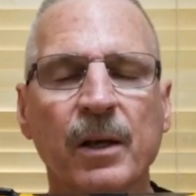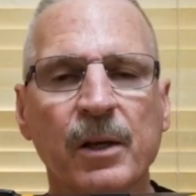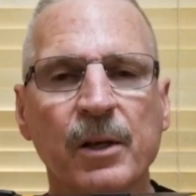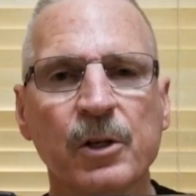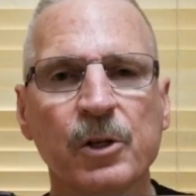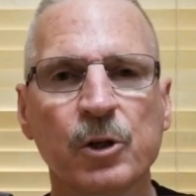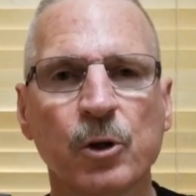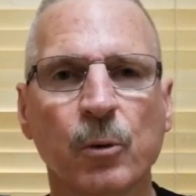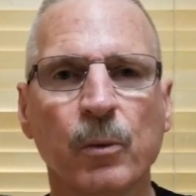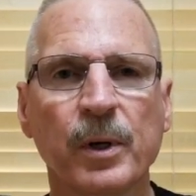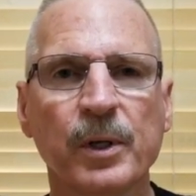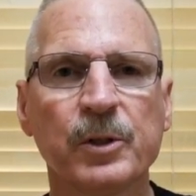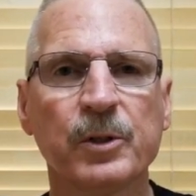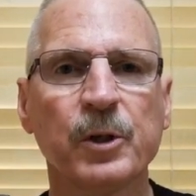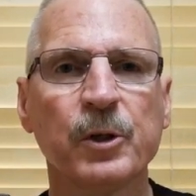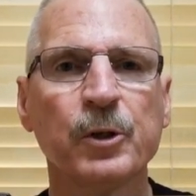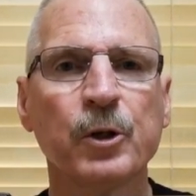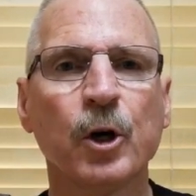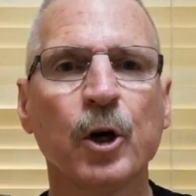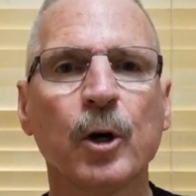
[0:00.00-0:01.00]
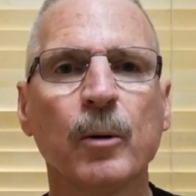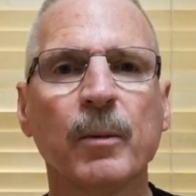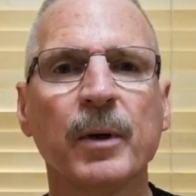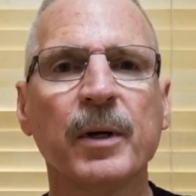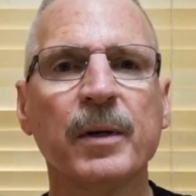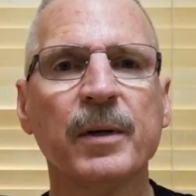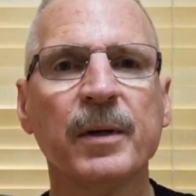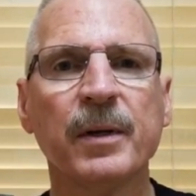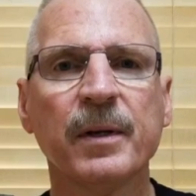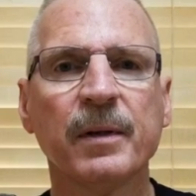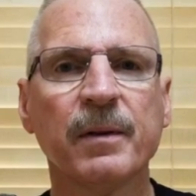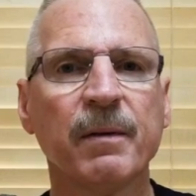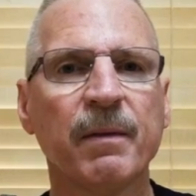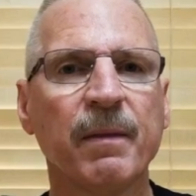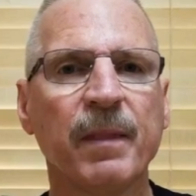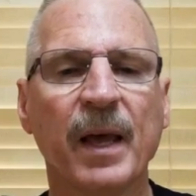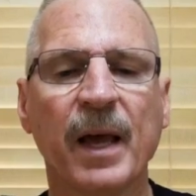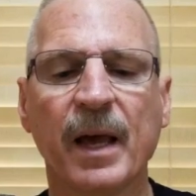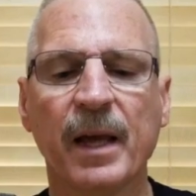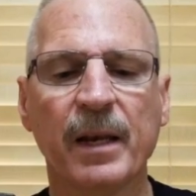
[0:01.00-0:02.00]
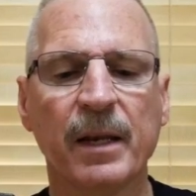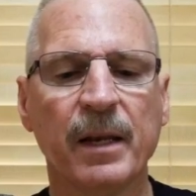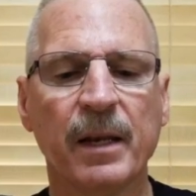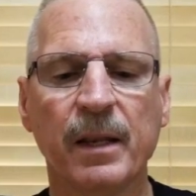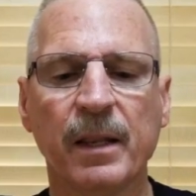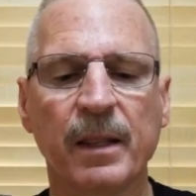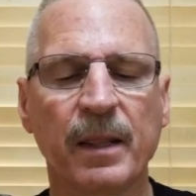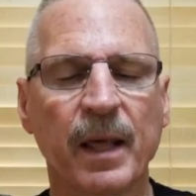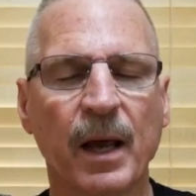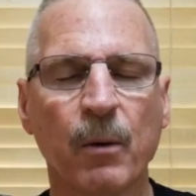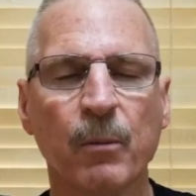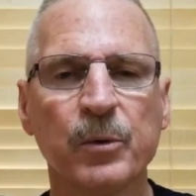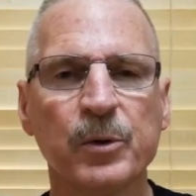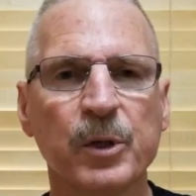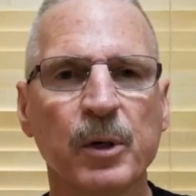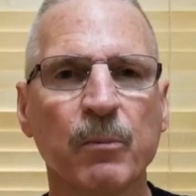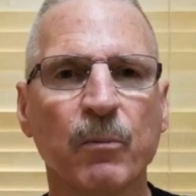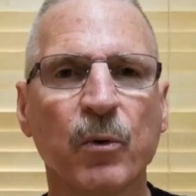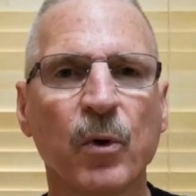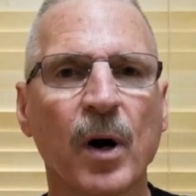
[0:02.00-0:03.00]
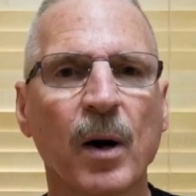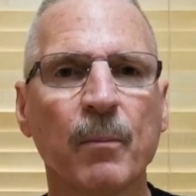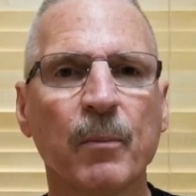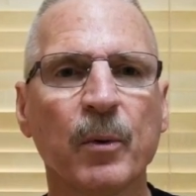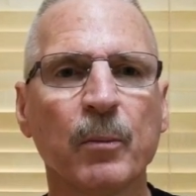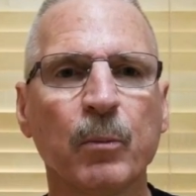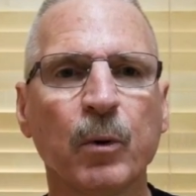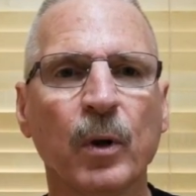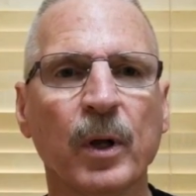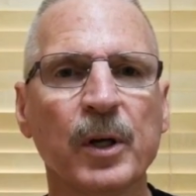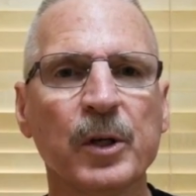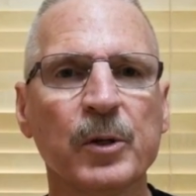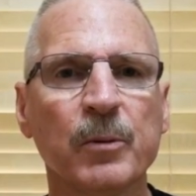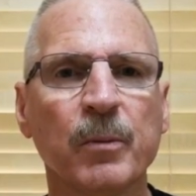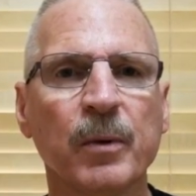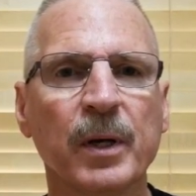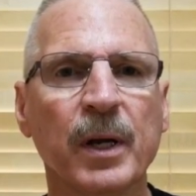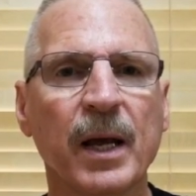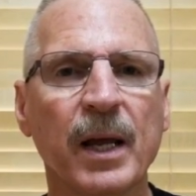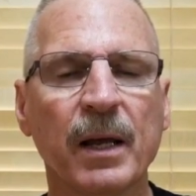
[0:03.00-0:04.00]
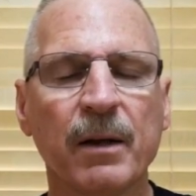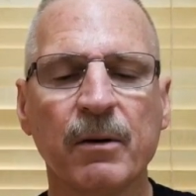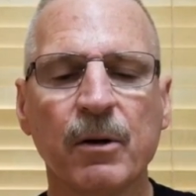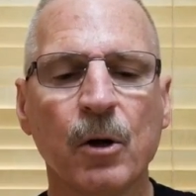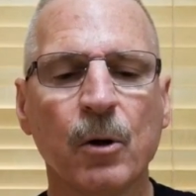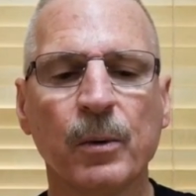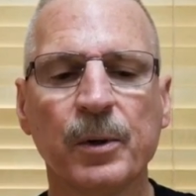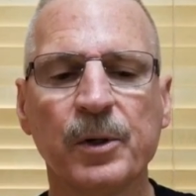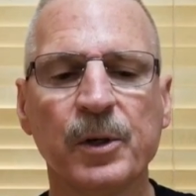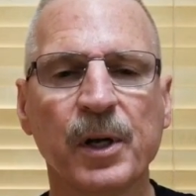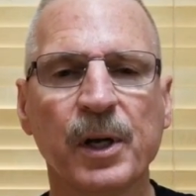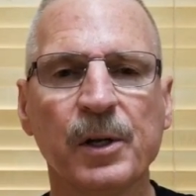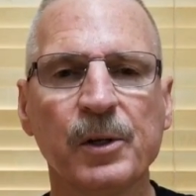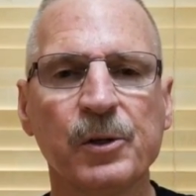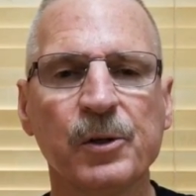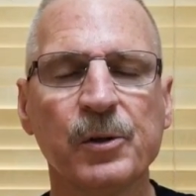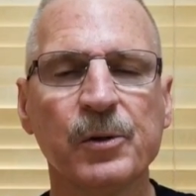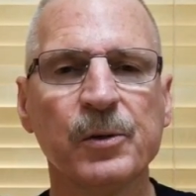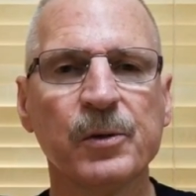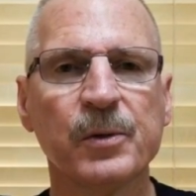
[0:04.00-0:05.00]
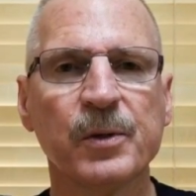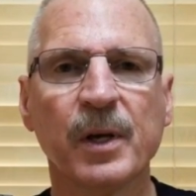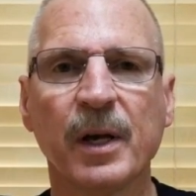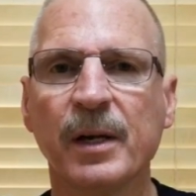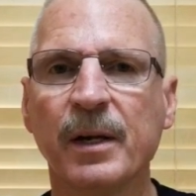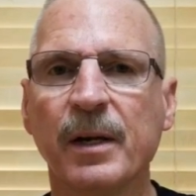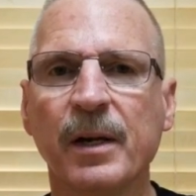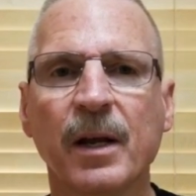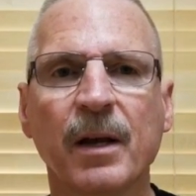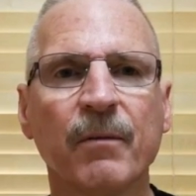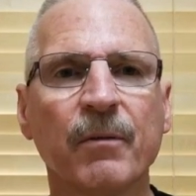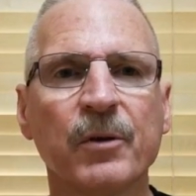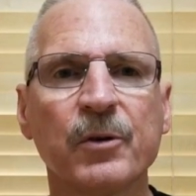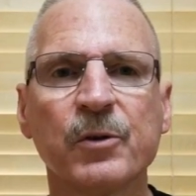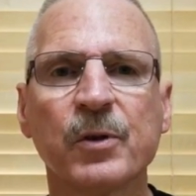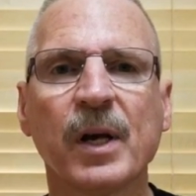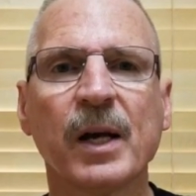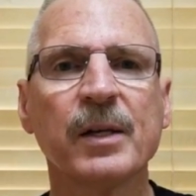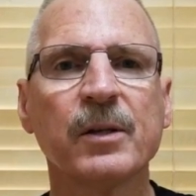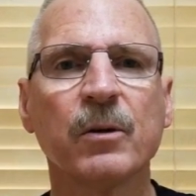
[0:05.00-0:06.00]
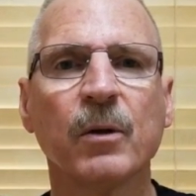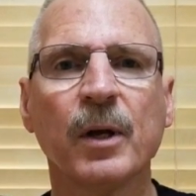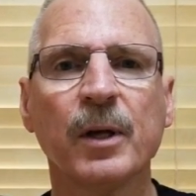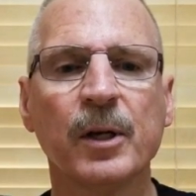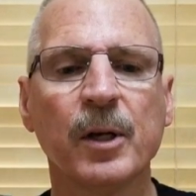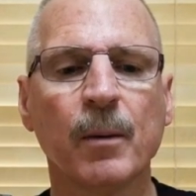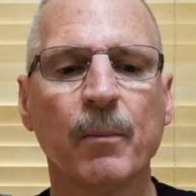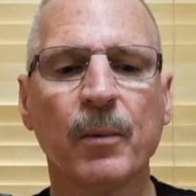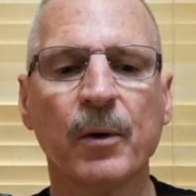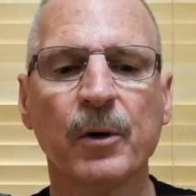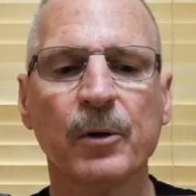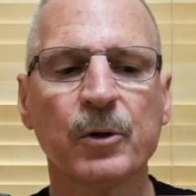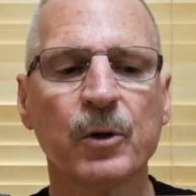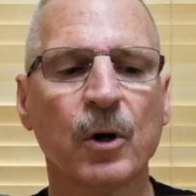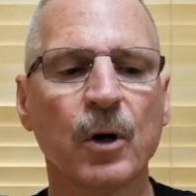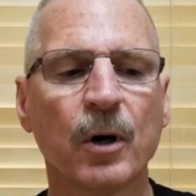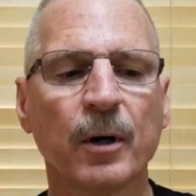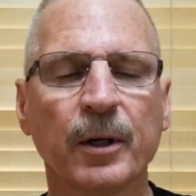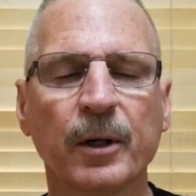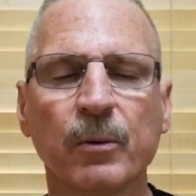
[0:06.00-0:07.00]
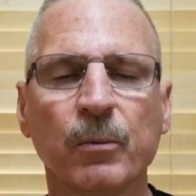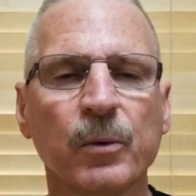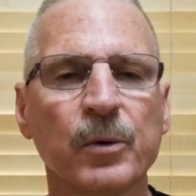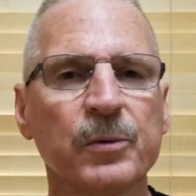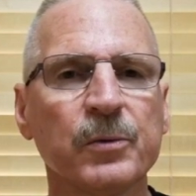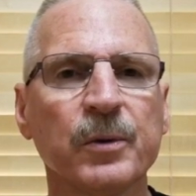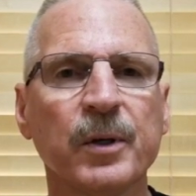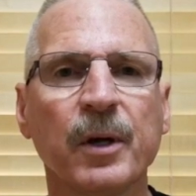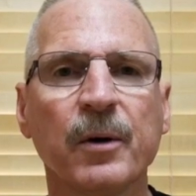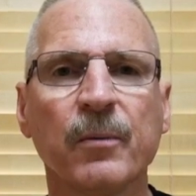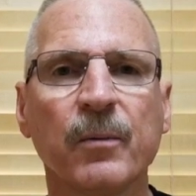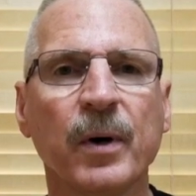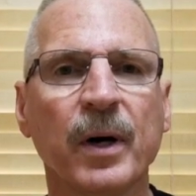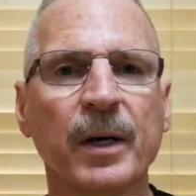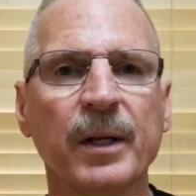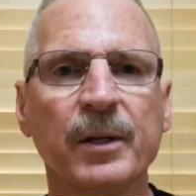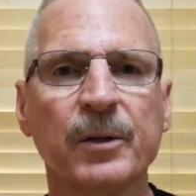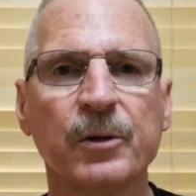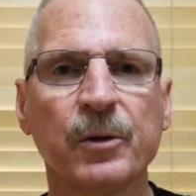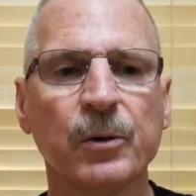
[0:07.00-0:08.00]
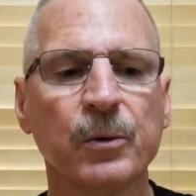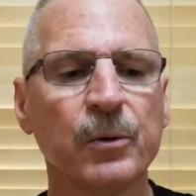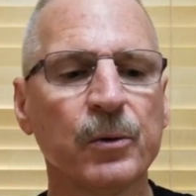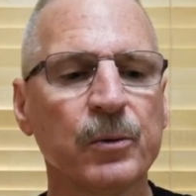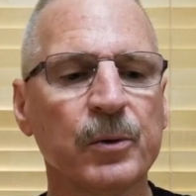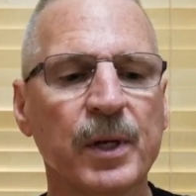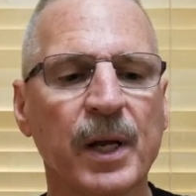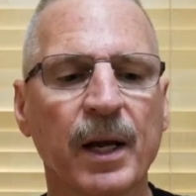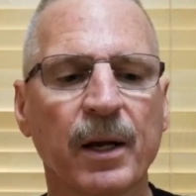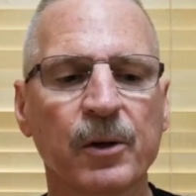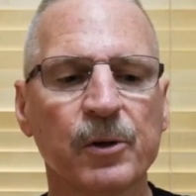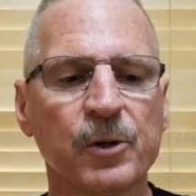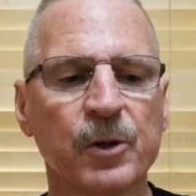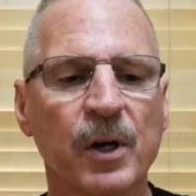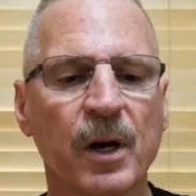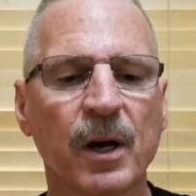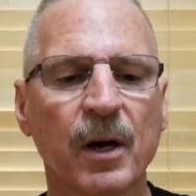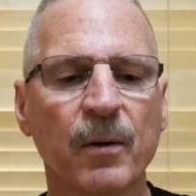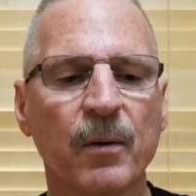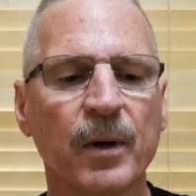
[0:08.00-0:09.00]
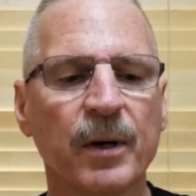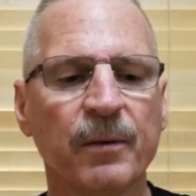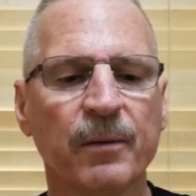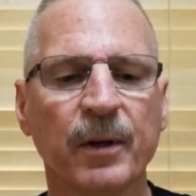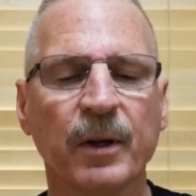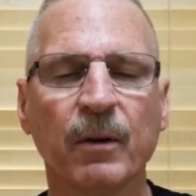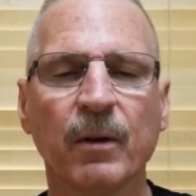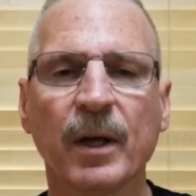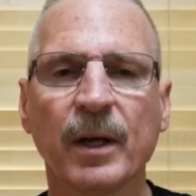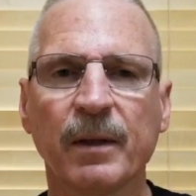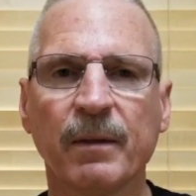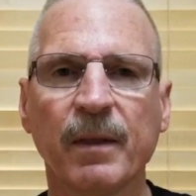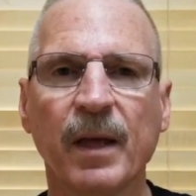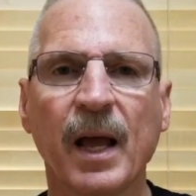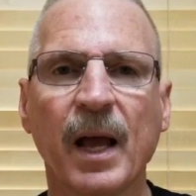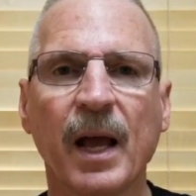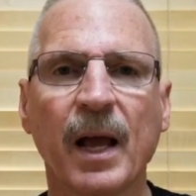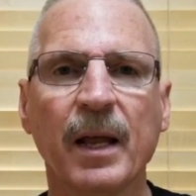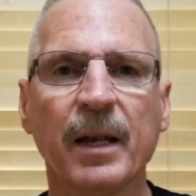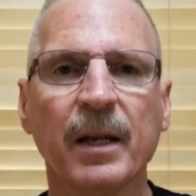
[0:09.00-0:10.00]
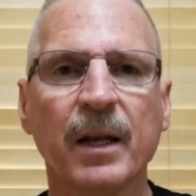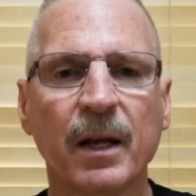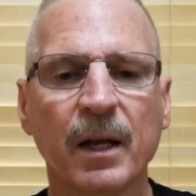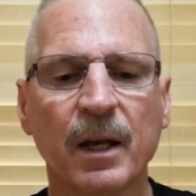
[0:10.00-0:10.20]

So it's determined that that was improper placement. I had no intentions. I didn't have the sights lined up on a target, wasn't getting ready to take a shot or anything like that.